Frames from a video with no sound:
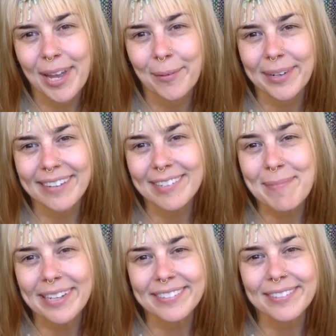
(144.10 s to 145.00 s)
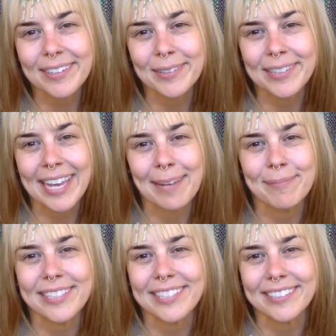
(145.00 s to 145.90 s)
Whatever mental code
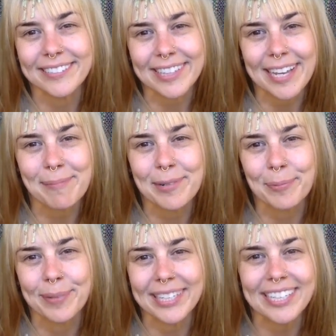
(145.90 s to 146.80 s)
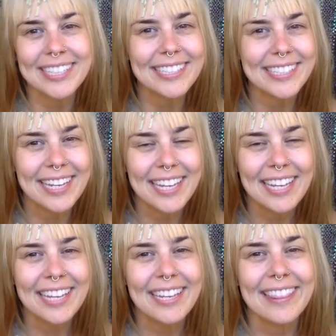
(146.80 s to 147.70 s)
came to you in that moment,
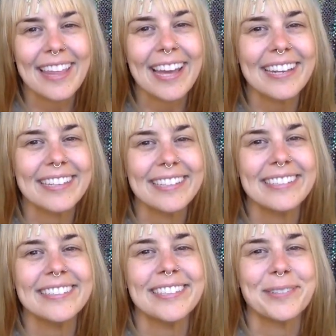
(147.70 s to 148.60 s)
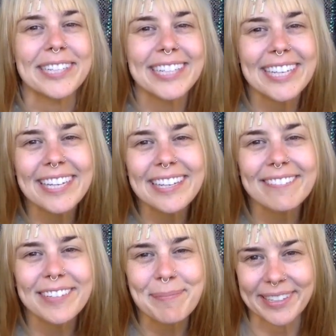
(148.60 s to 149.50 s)
that is your key
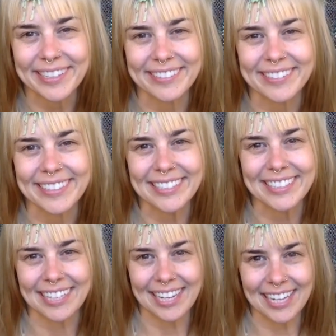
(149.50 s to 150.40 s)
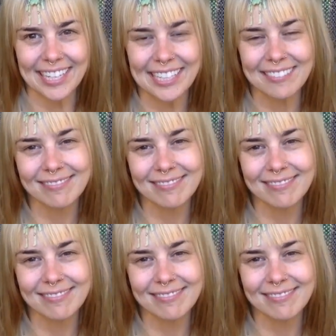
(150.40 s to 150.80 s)
for miracles today.